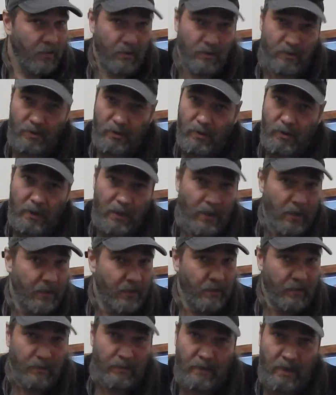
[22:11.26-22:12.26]
Go ahead and
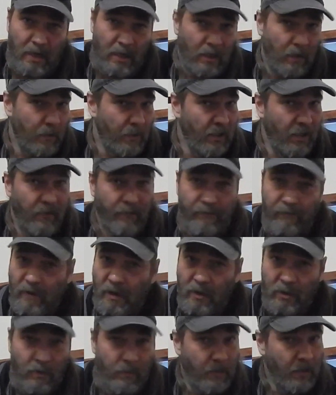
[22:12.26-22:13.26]
subscribe to me,
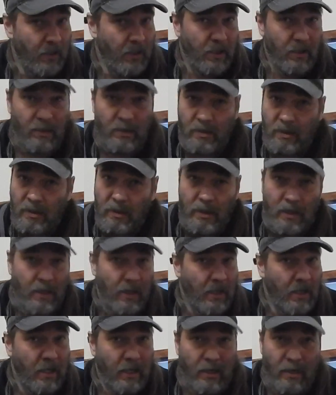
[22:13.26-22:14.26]
follow me.
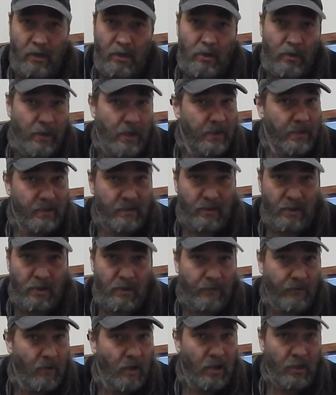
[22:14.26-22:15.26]
Hey, I got all that
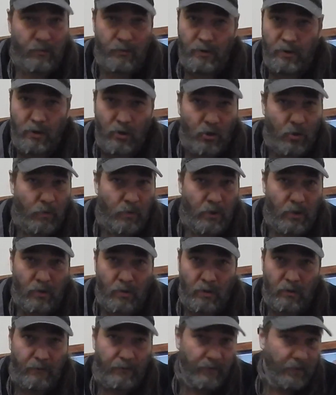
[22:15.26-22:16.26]
stuff. Hollywood hoBRO
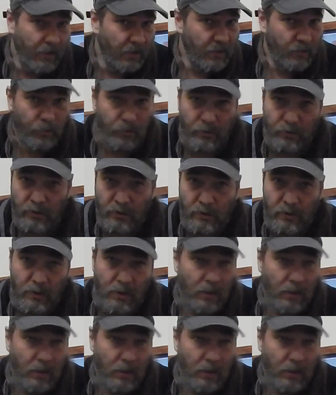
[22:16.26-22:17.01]
on Facebook.